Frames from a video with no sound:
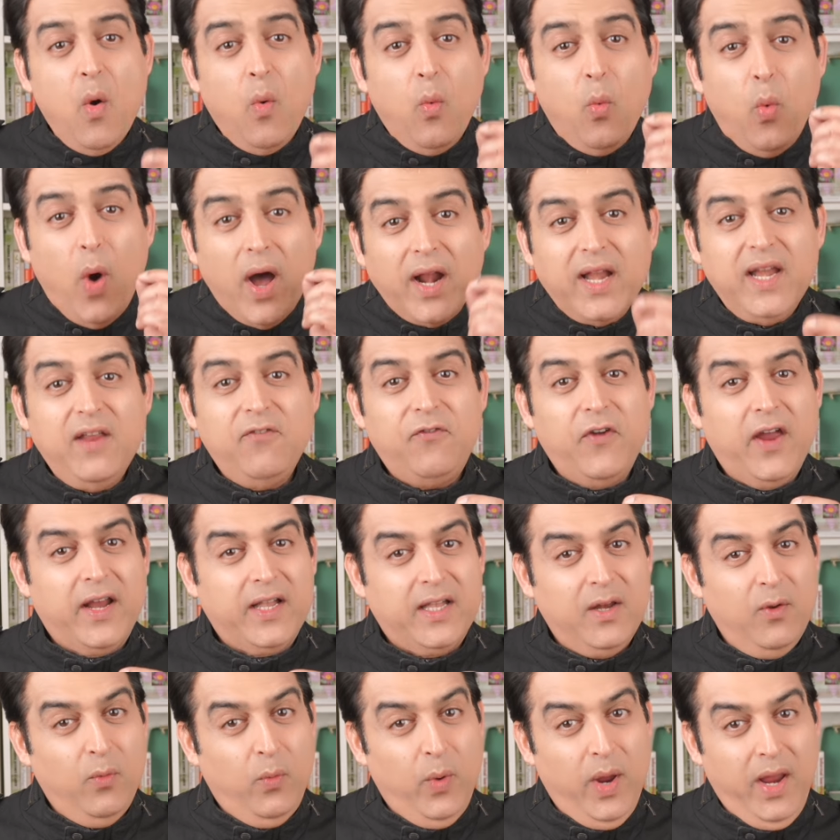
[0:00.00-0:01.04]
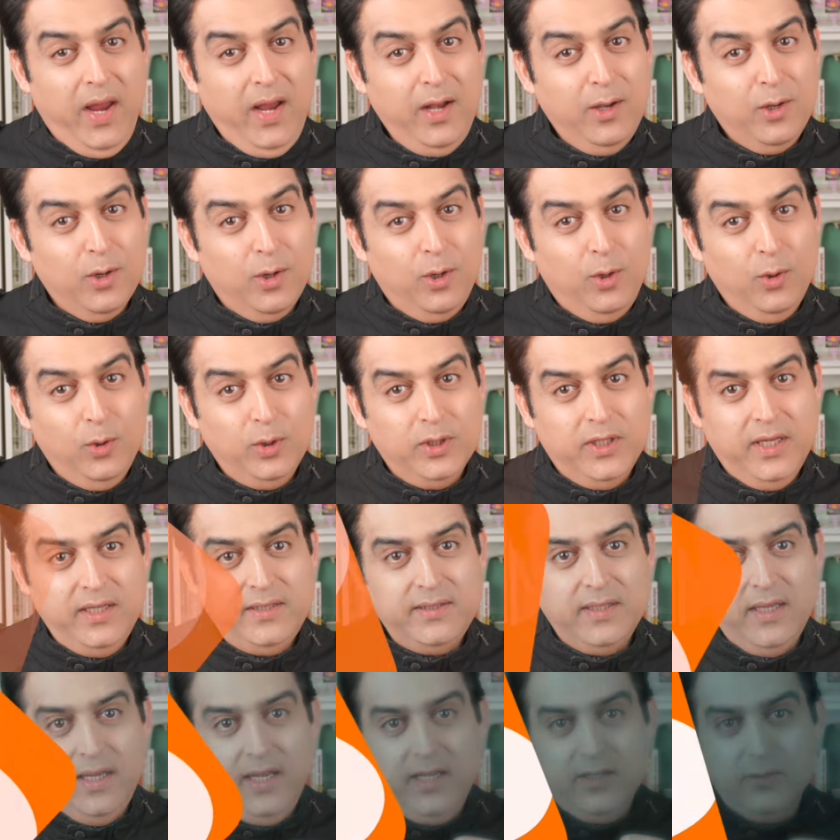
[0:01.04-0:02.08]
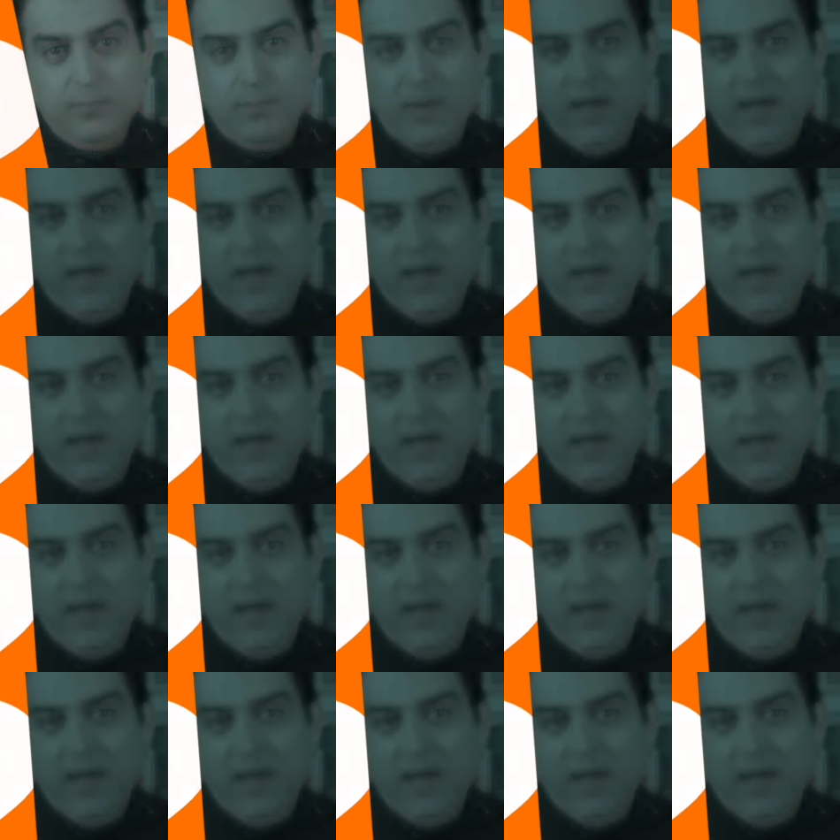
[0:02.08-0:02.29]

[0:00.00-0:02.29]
One effective way to do this is